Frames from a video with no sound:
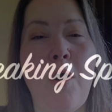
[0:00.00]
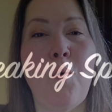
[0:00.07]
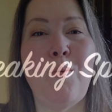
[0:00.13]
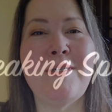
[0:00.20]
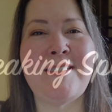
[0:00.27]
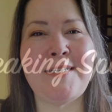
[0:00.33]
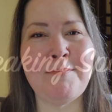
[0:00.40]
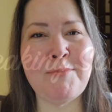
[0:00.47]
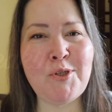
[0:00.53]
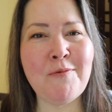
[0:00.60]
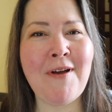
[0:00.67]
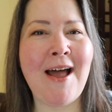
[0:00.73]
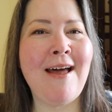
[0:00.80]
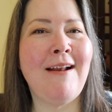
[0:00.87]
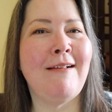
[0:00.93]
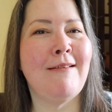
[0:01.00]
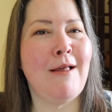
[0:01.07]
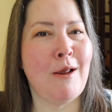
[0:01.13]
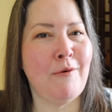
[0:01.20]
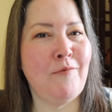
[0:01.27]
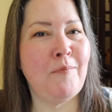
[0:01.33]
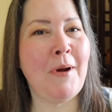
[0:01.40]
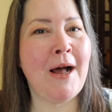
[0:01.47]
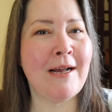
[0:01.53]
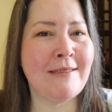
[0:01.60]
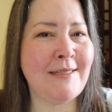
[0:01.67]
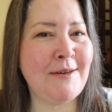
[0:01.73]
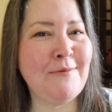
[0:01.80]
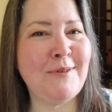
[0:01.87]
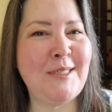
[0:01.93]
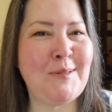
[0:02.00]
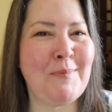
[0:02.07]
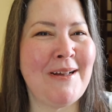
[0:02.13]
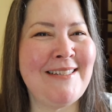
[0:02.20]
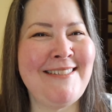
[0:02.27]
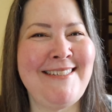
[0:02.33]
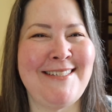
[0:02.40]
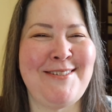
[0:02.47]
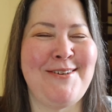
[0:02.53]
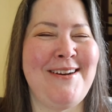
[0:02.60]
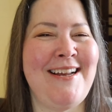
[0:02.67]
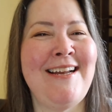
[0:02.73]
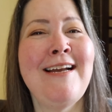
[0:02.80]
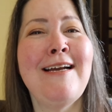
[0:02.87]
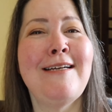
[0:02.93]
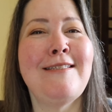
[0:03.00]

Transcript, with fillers: We seem to have had a lot of positive response yesterday